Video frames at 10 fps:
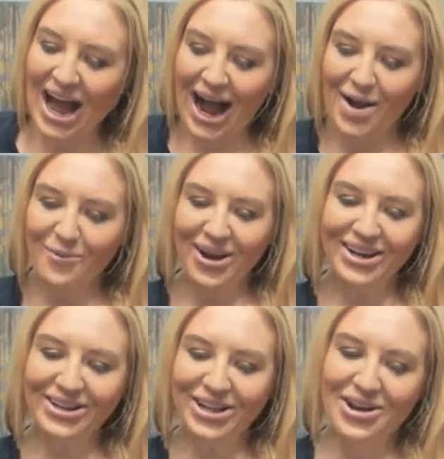i want to
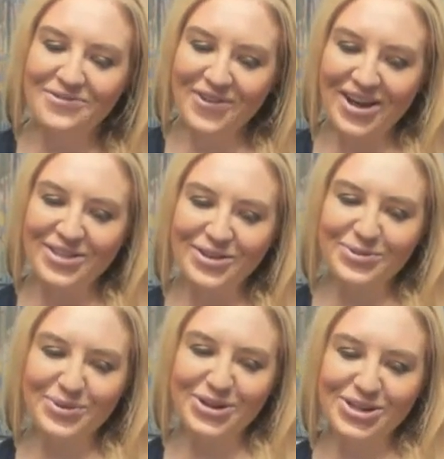clarify this
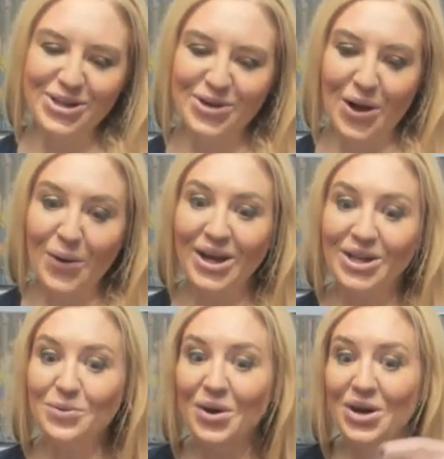one too okay
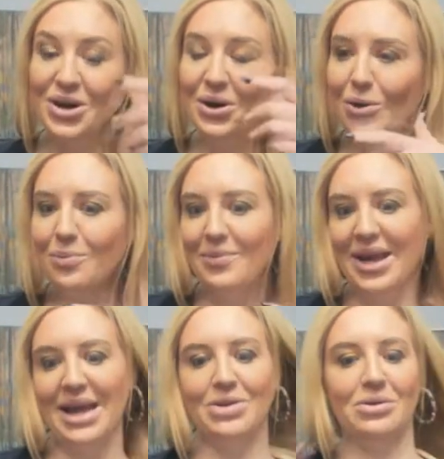you want to oh
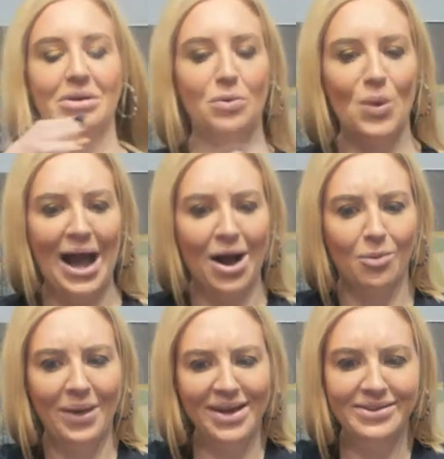man wow
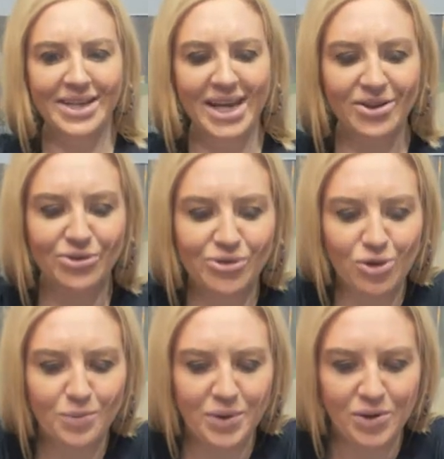pisces cancer
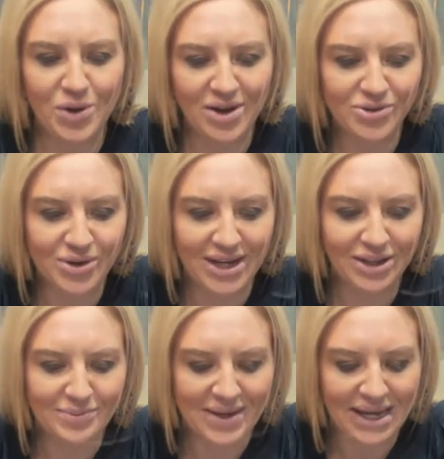scorpio you guys are
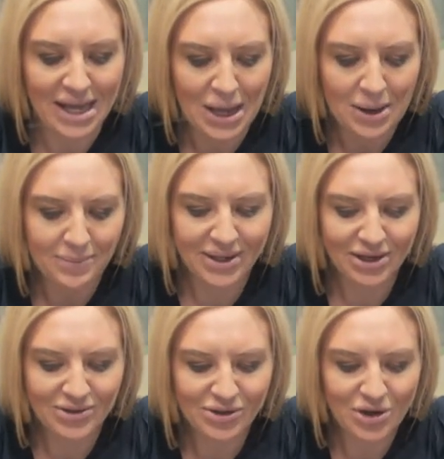killing me
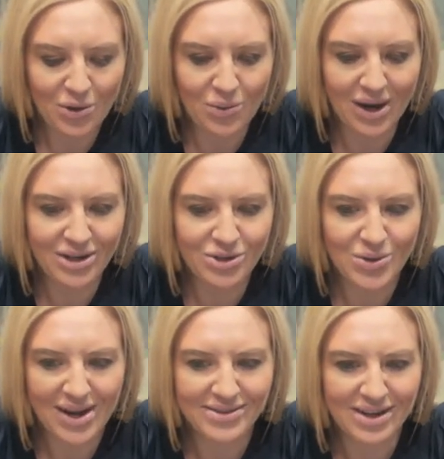because you know what? You
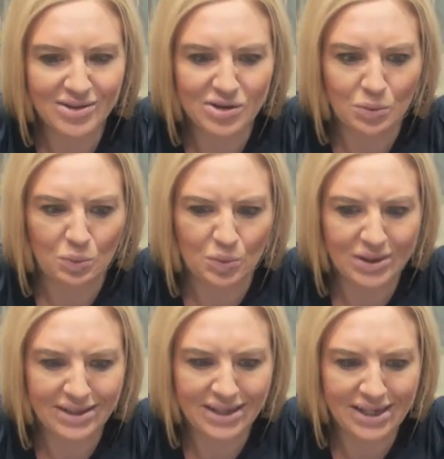guys got some
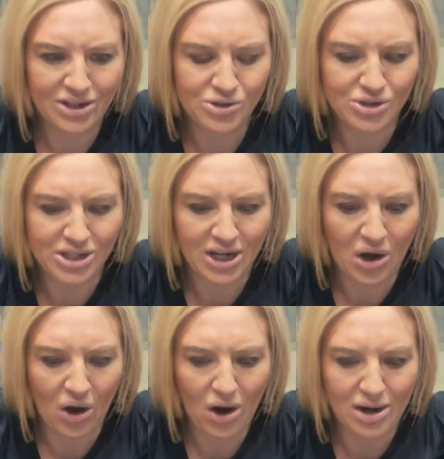really interesting
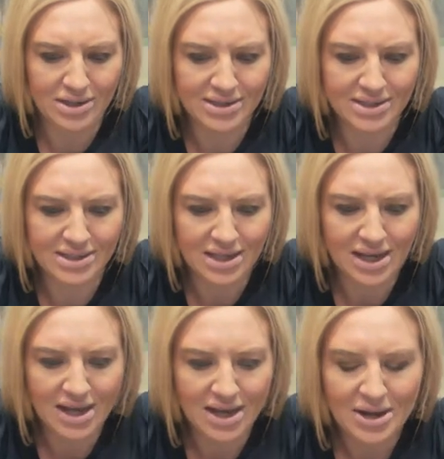cards.
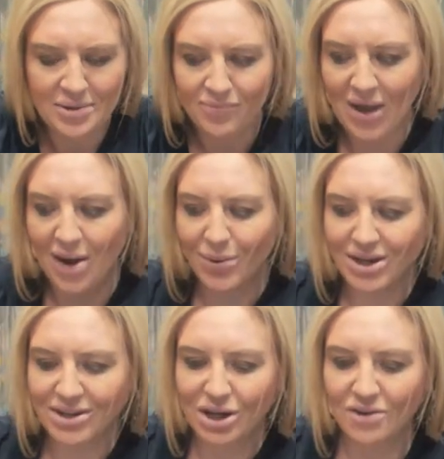I want
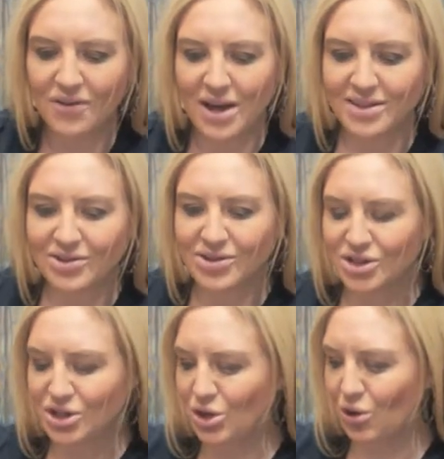to clarify this
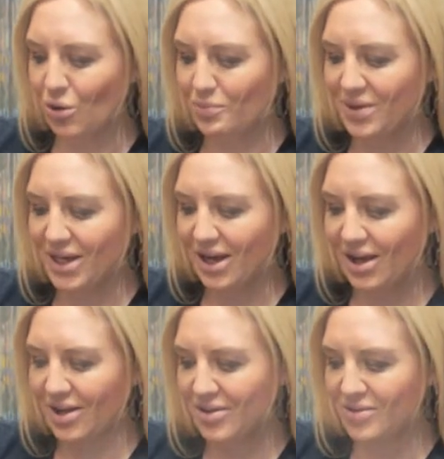too
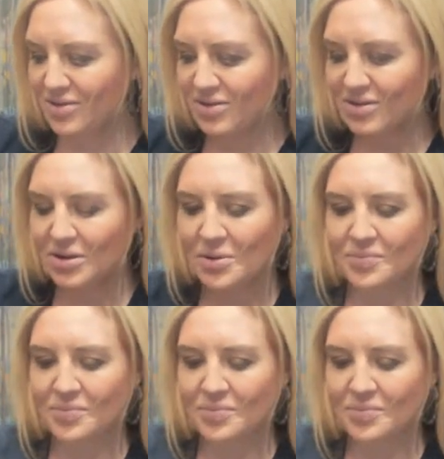because